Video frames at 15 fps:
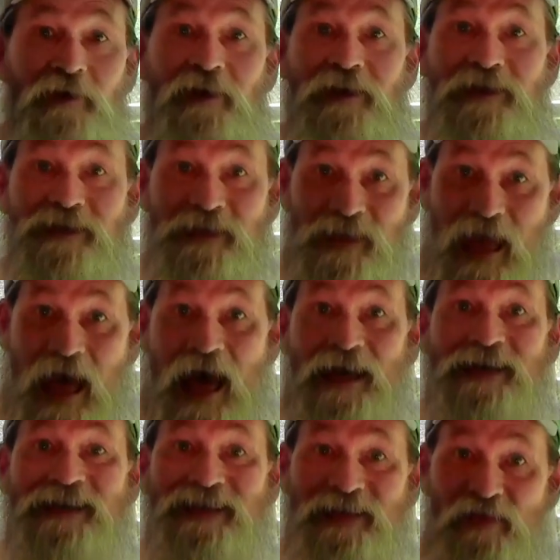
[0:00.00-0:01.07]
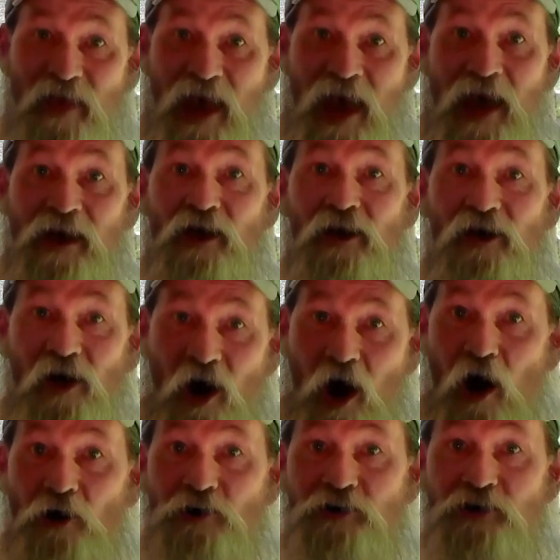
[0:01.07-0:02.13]
It's not that
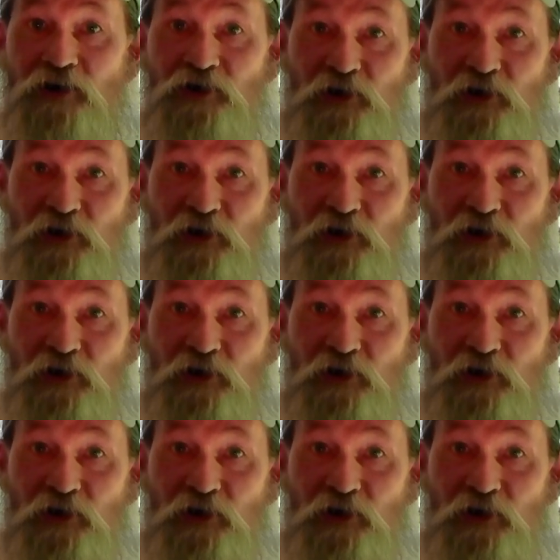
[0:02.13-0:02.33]
hard to